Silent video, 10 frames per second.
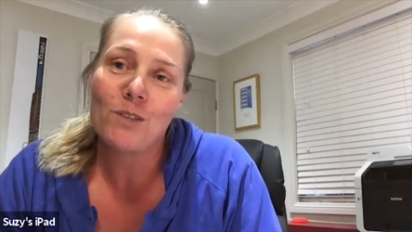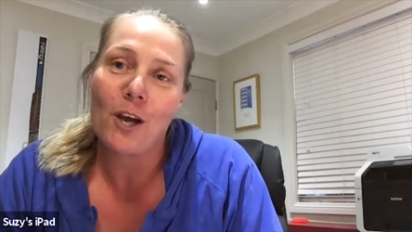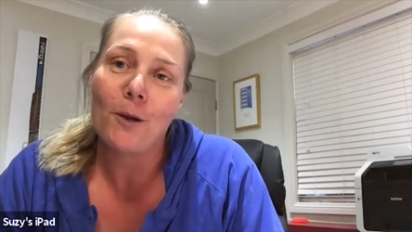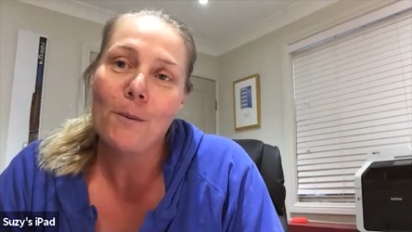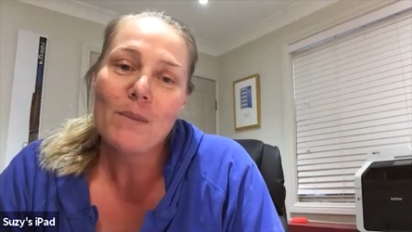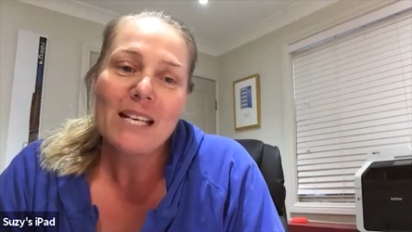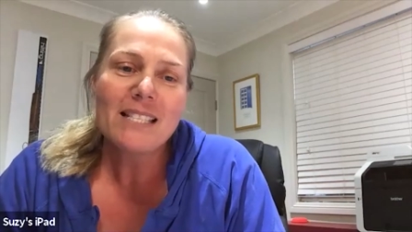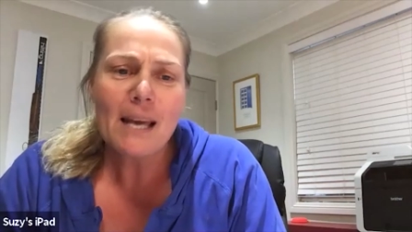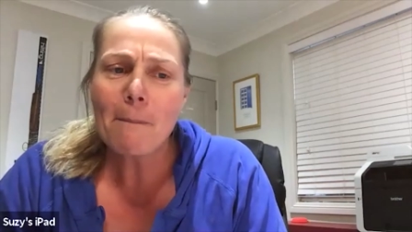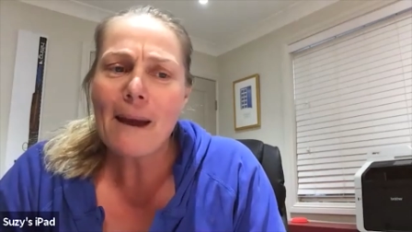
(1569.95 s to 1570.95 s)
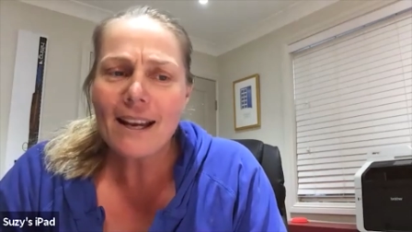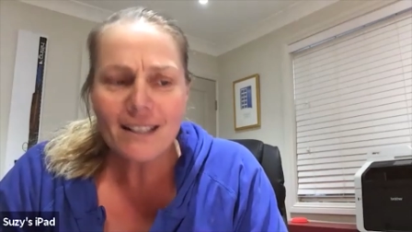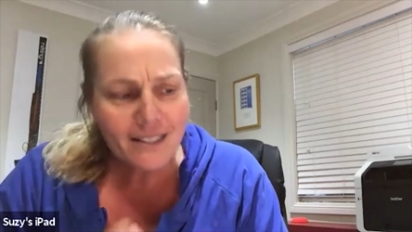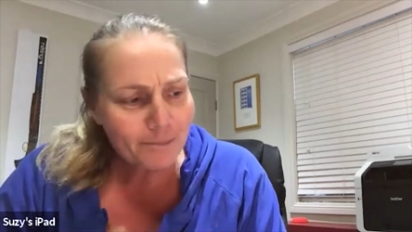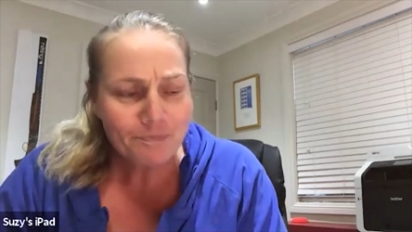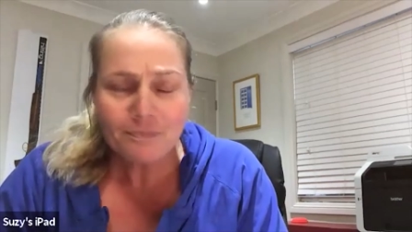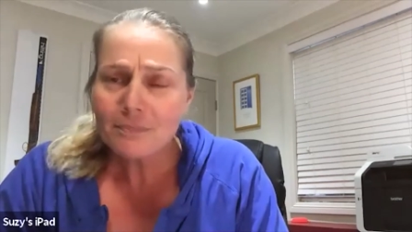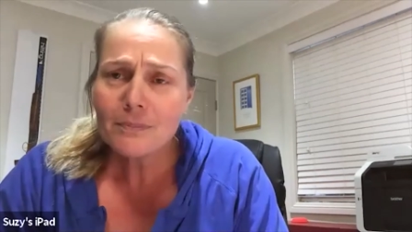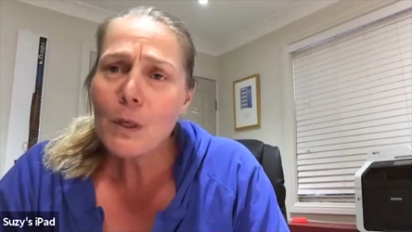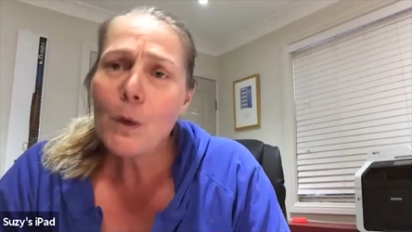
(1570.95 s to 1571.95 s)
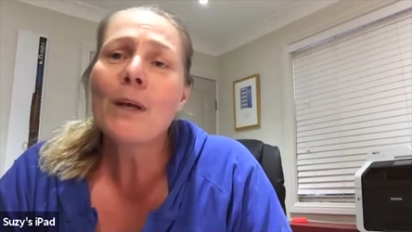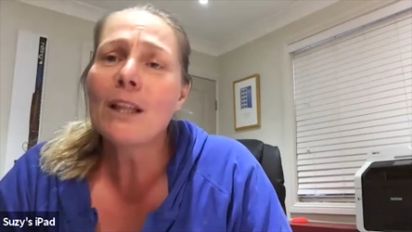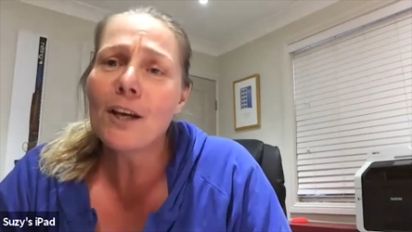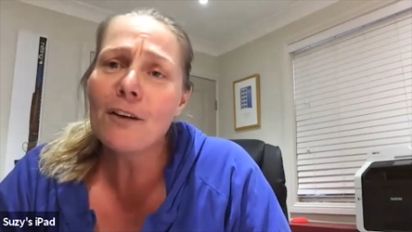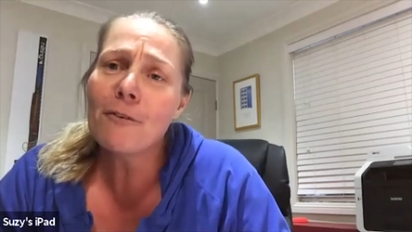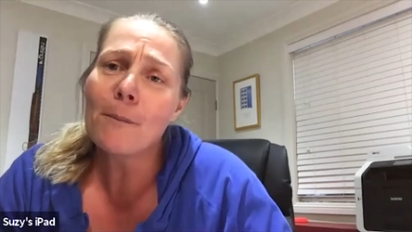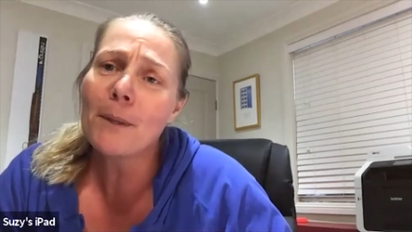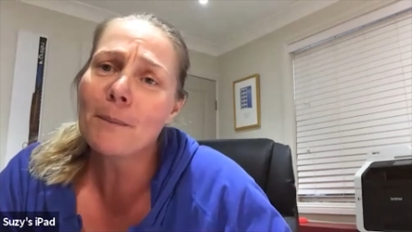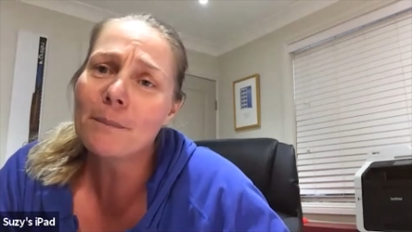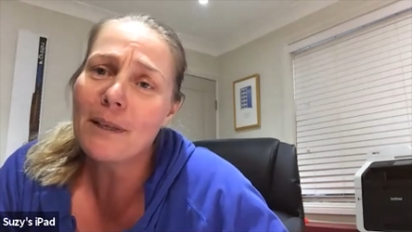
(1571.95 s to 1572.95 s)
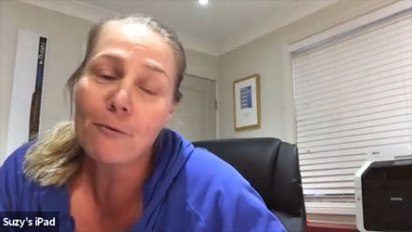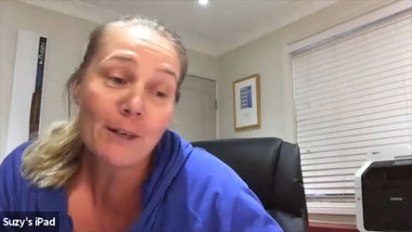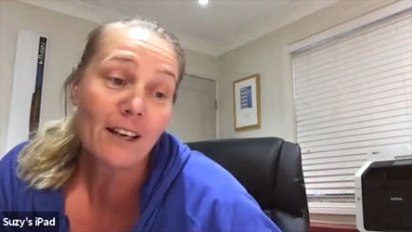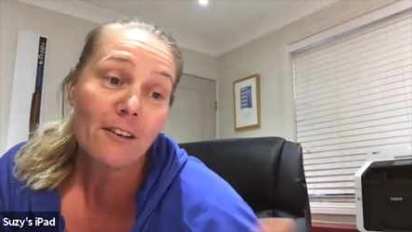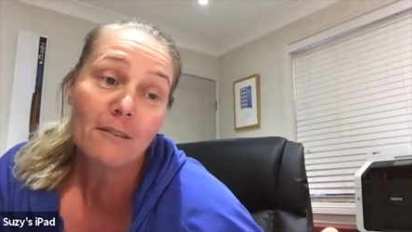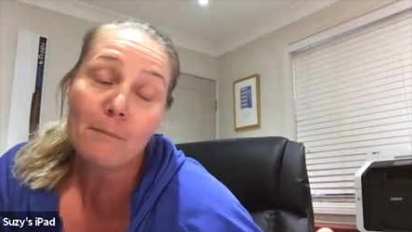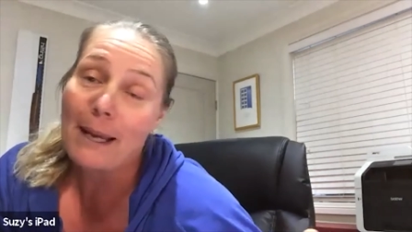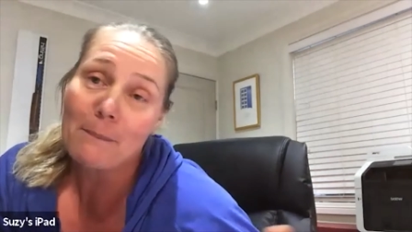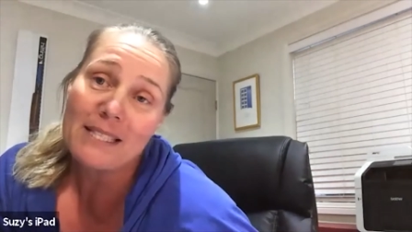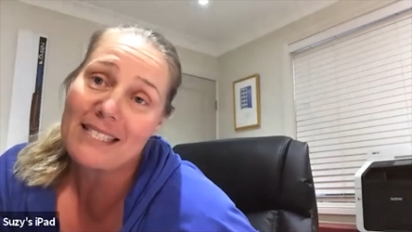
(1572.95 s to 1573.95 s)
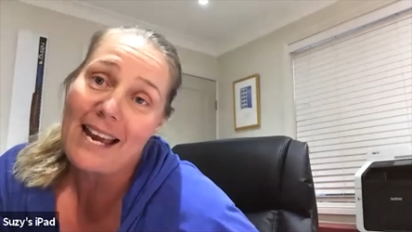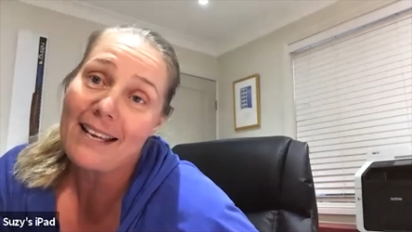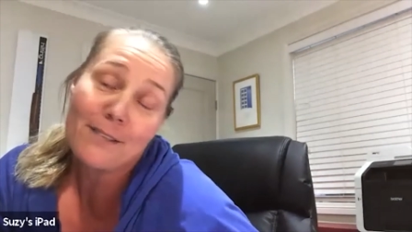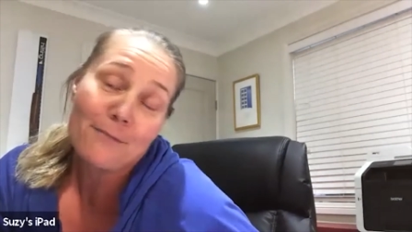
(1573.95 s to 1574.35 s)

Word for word: So setbacks, we learn from them. If we don't make mistakes,